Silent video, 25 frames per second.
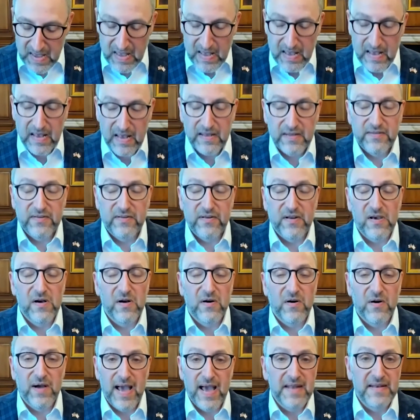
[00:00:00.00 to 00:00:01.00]

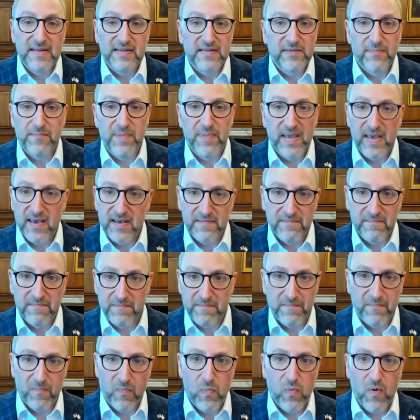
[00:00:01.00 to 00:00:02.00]
it's been
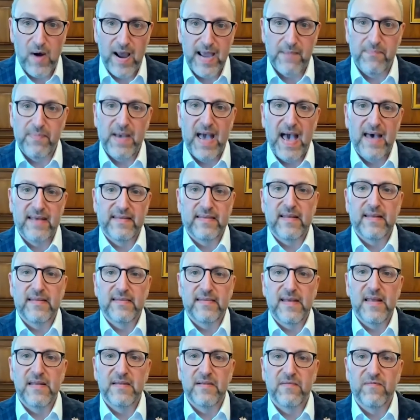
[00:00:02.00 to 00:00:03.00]
way past its
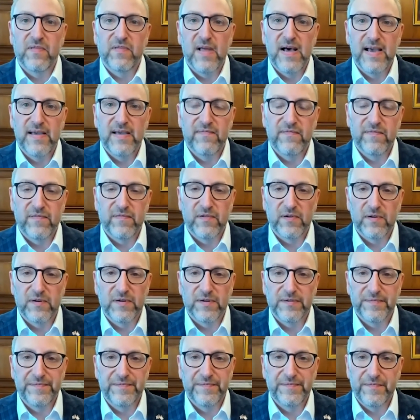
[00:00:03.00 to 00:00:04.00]
end of life
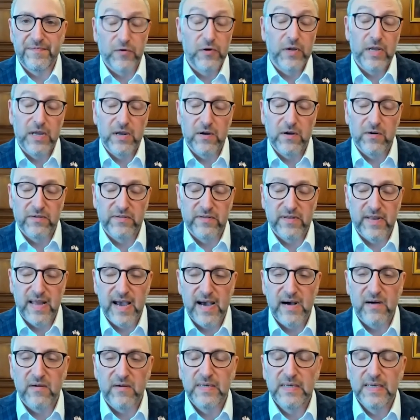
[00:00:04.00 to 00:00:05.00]
for years
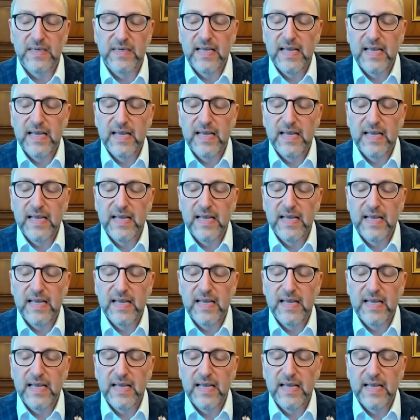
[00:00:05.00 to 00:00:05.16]
now.